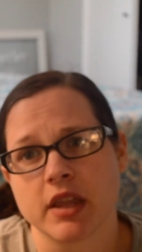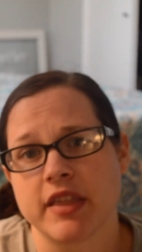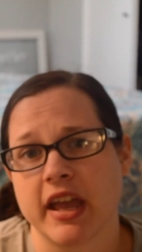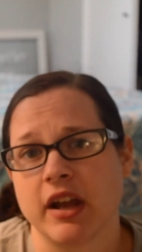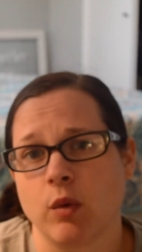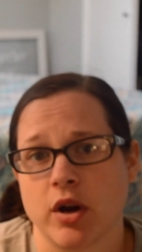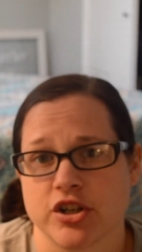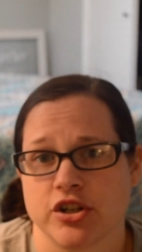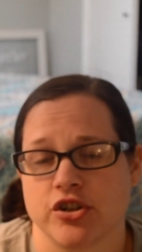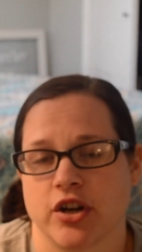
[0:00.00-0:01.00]
they had a
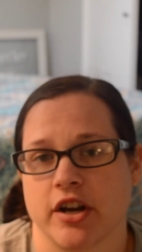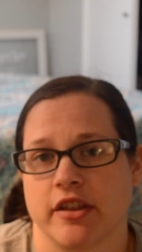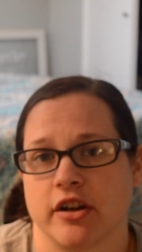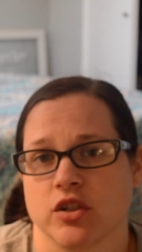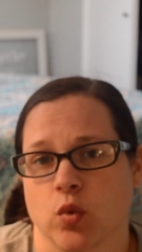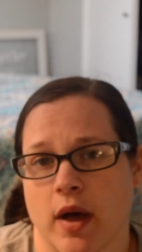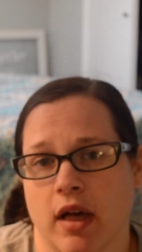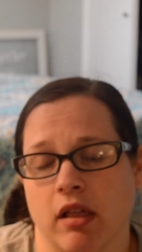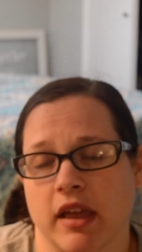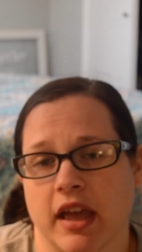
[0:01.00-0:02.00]
washer and dryer there as
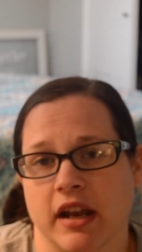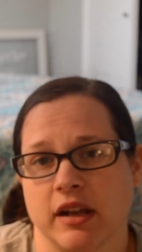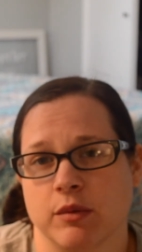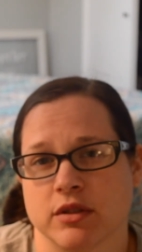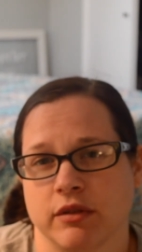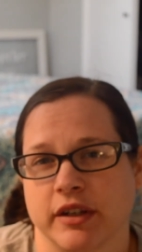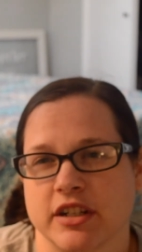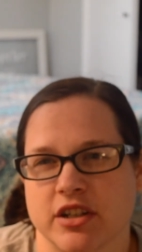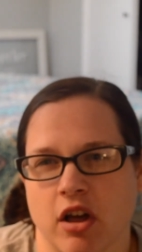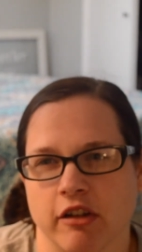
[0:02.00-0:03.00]
well, and it was only
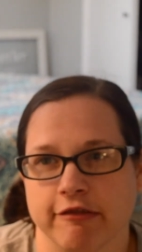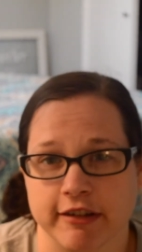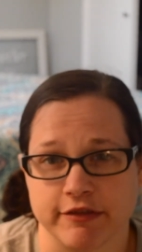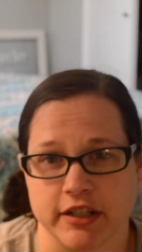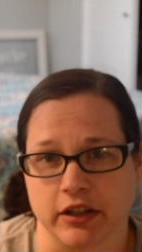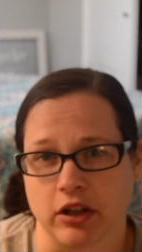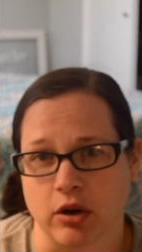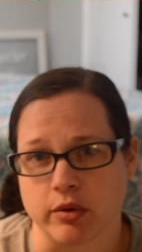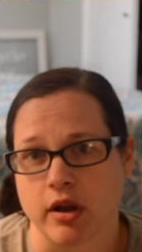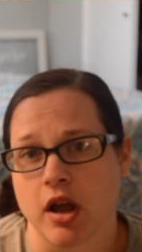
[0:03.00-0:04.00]
$1.50 a
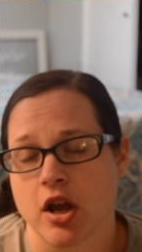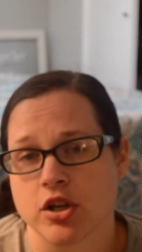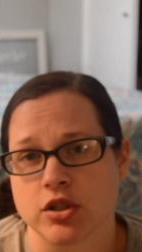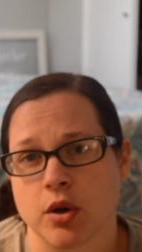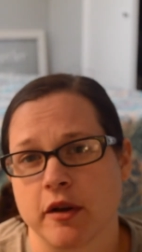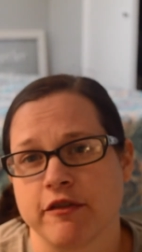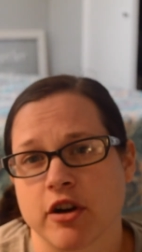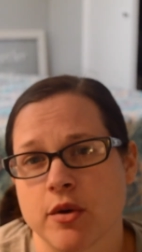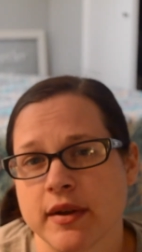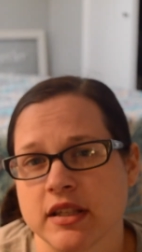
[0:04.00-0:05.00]
load. So if
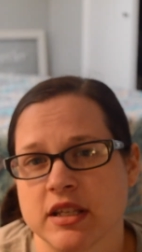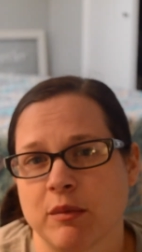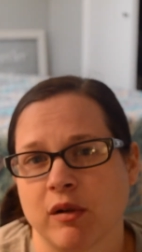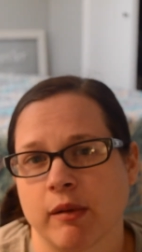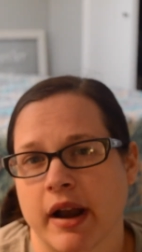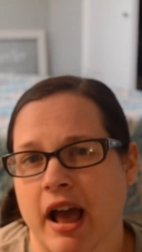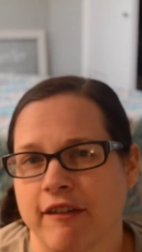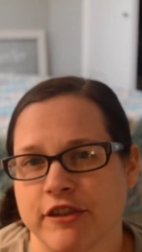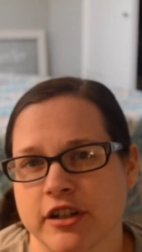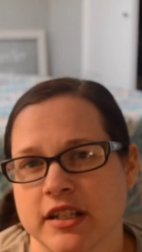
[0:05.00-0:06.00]
you're going somewhere right
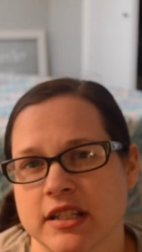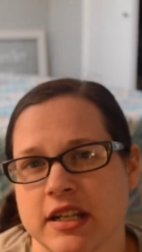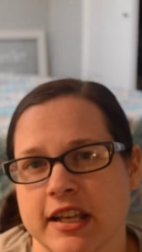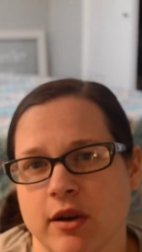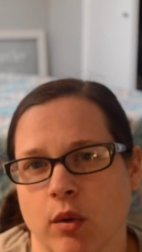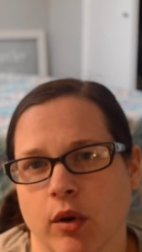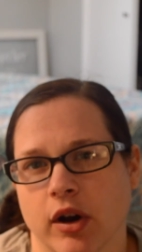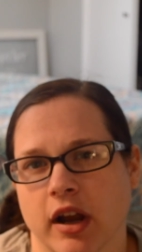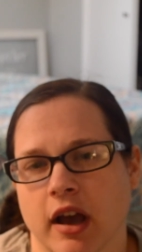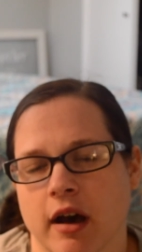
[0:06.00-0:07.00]
after Disney,
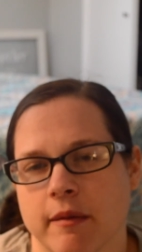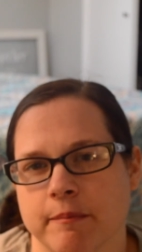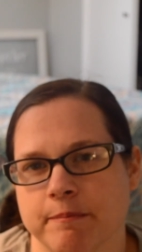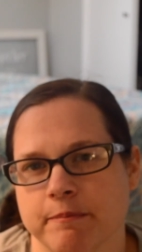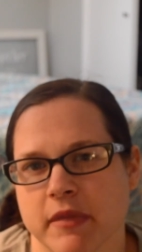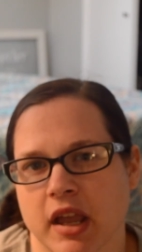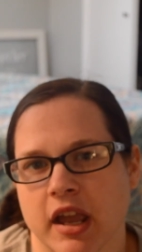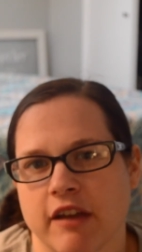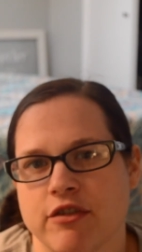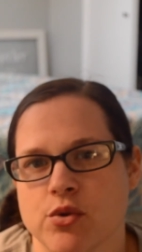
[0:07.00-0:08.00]
or
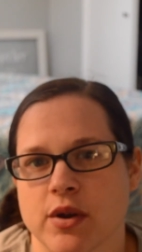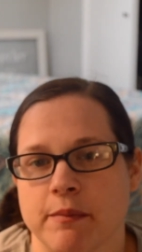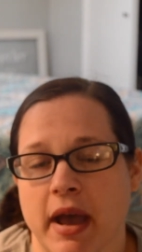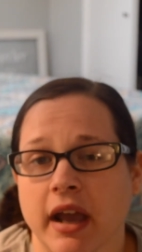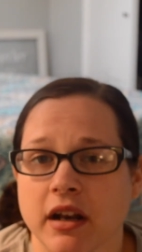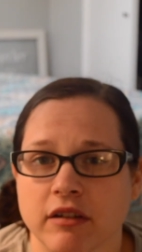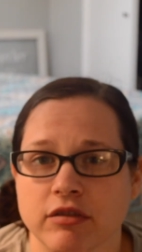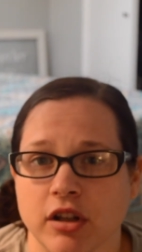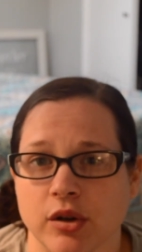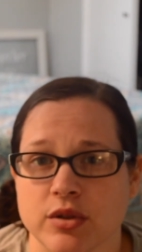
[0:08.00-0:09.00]
if you can pack
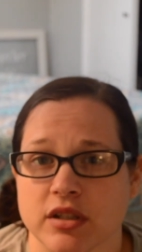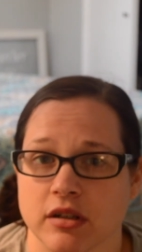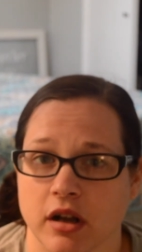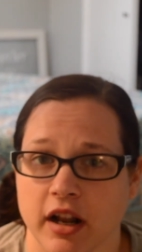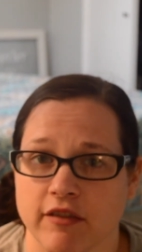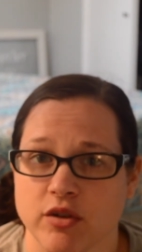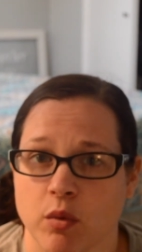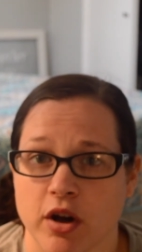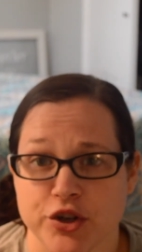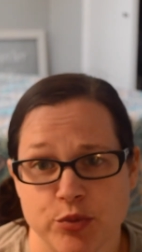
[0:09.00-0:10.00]
enough clothes to not have to
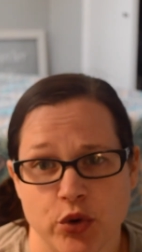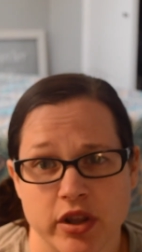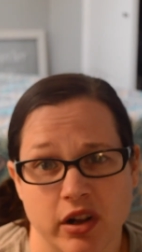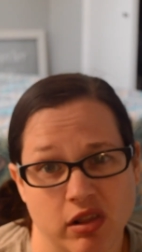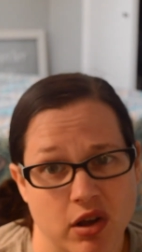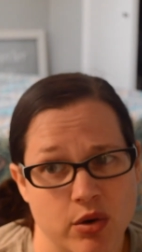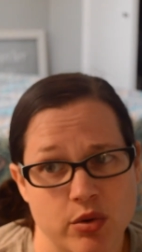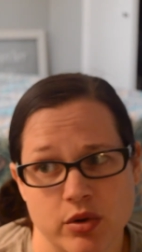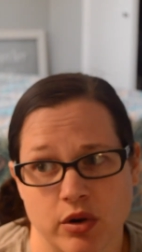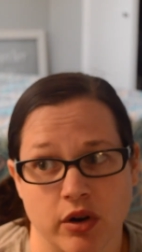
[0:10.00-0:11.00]
wash more than a
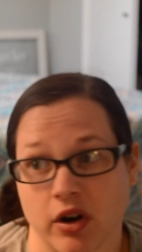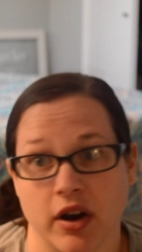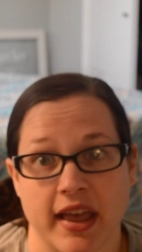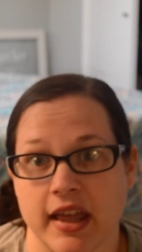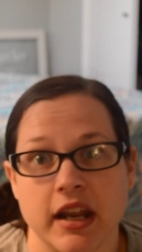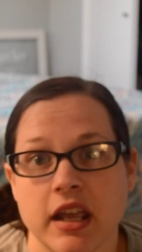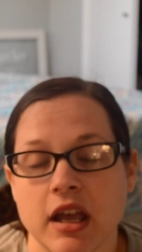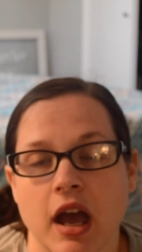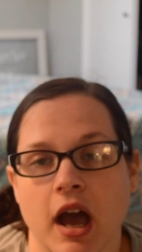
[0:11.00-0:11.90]
load or any,